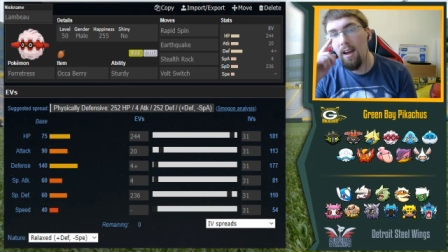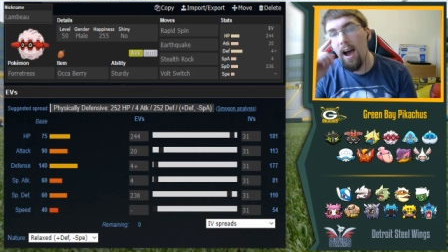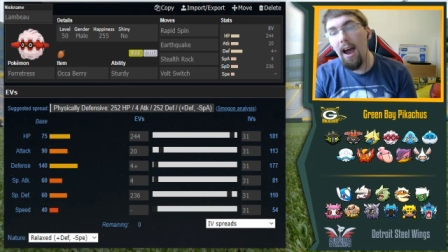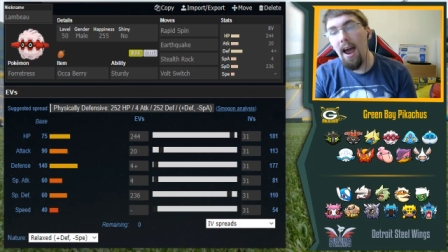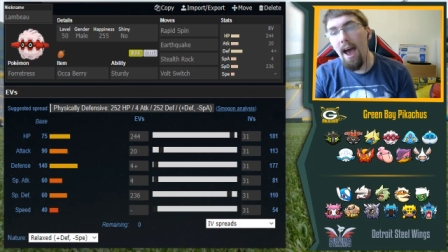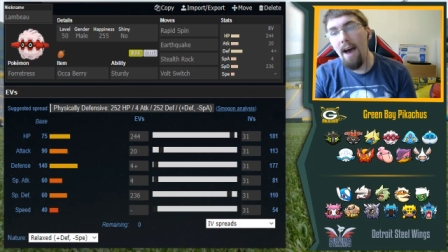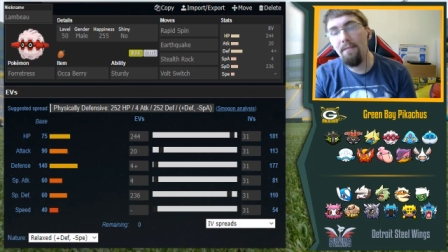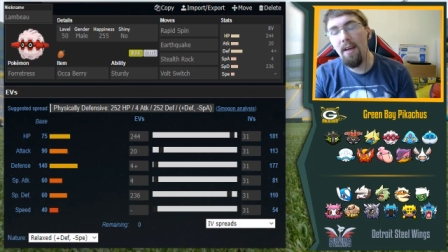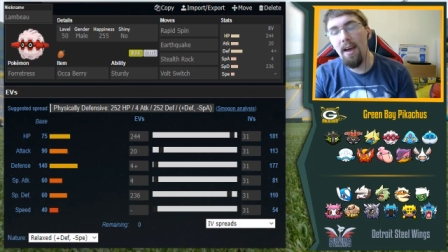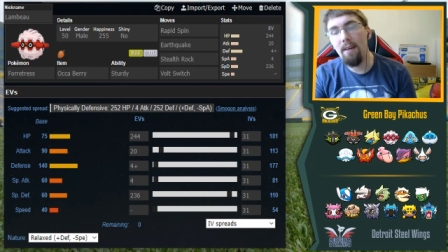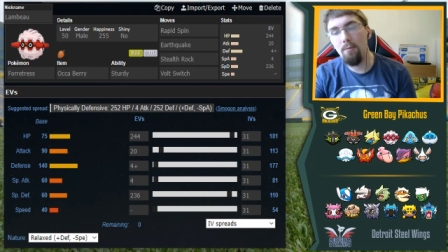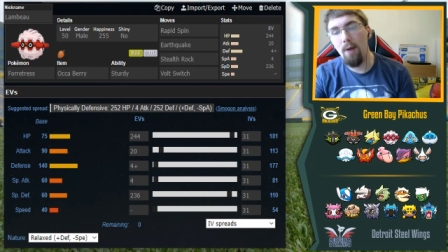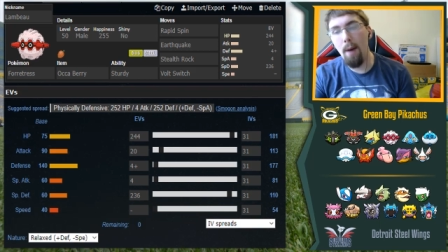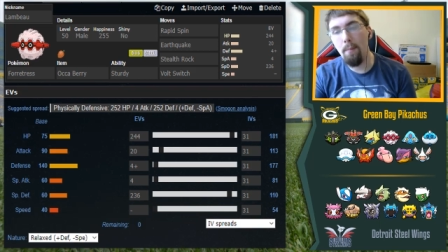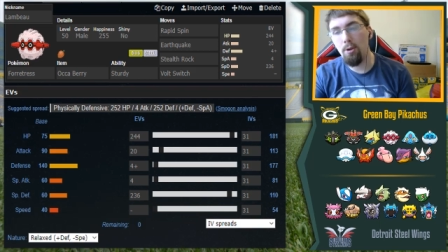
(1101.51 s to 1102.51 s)
I have to
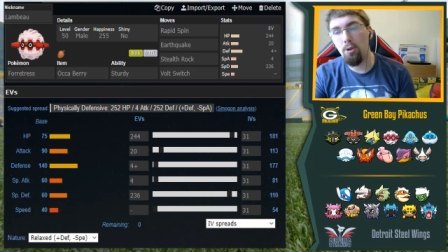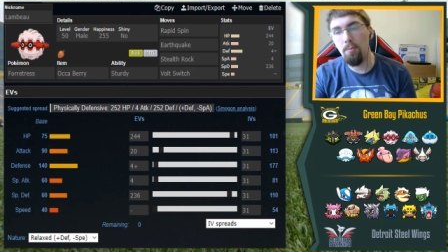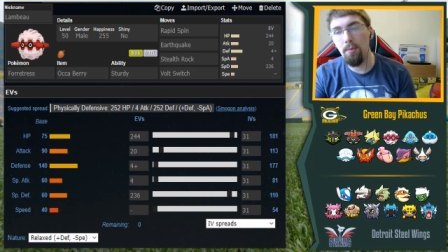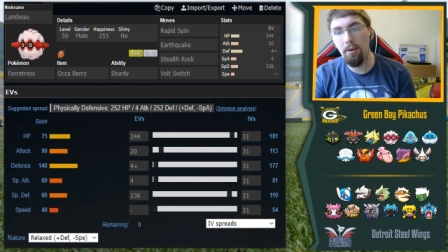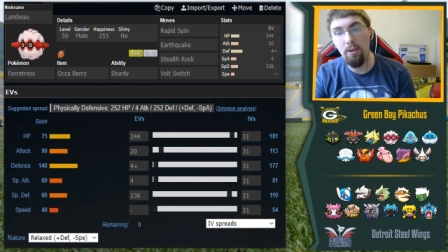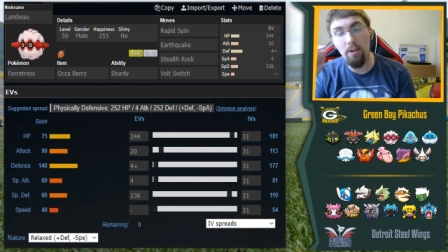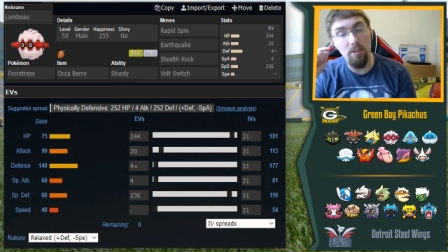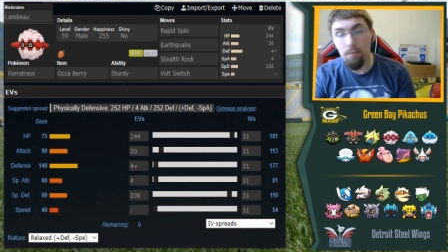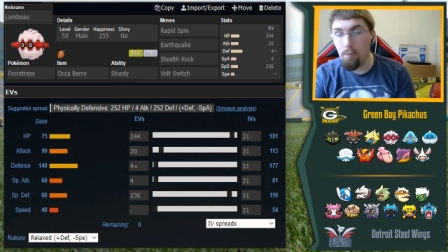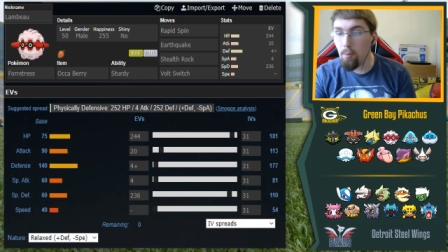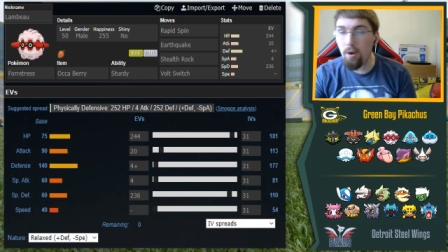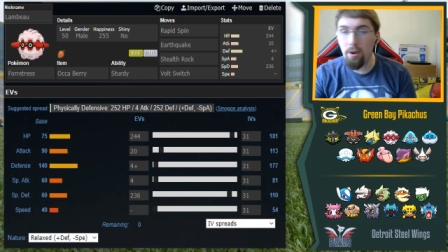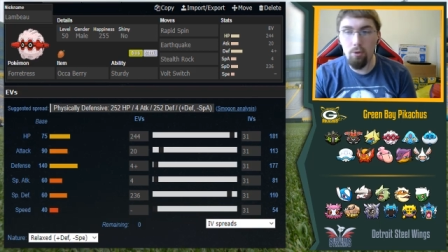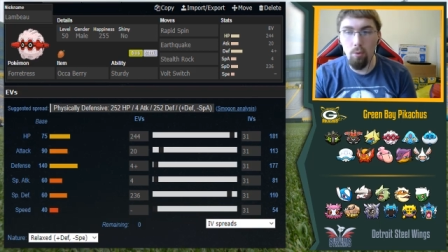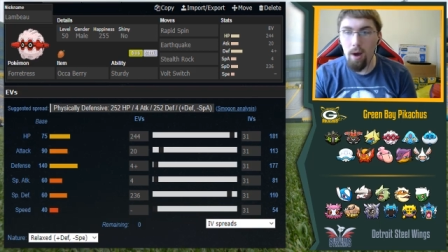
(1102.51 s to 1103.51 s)
have Rapid Spin, because if he
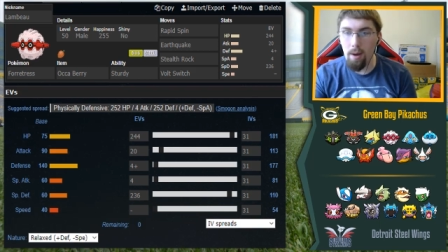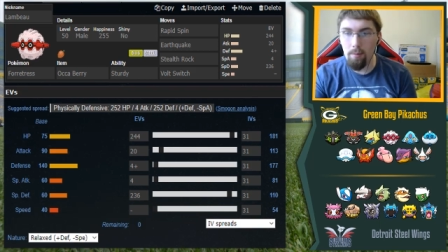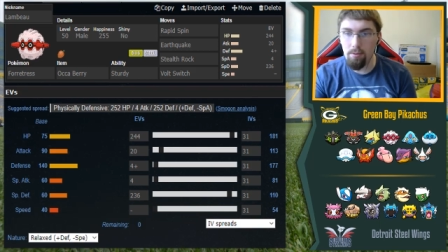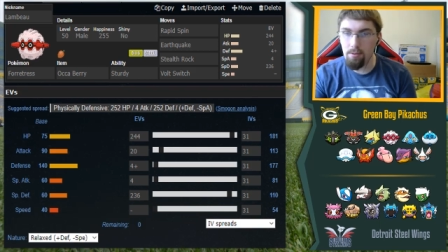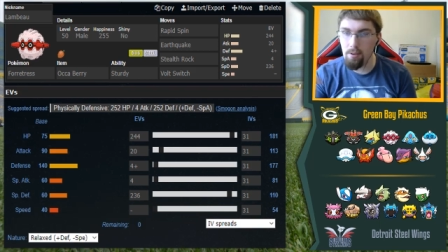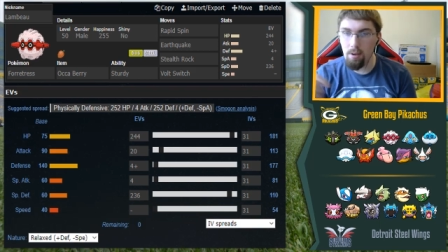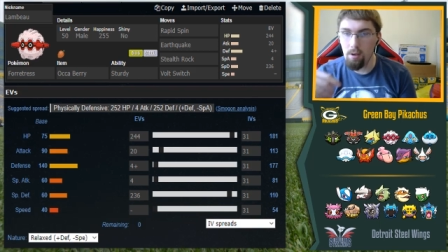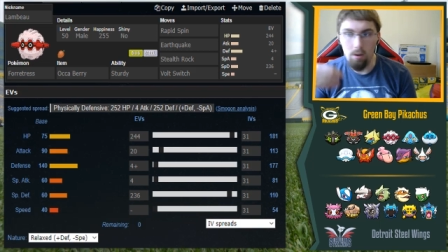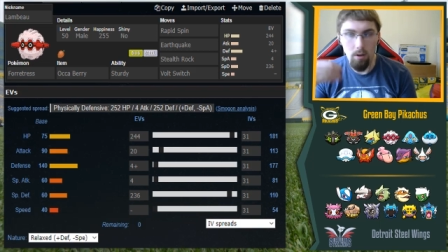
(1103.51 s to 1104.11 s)
brings webs,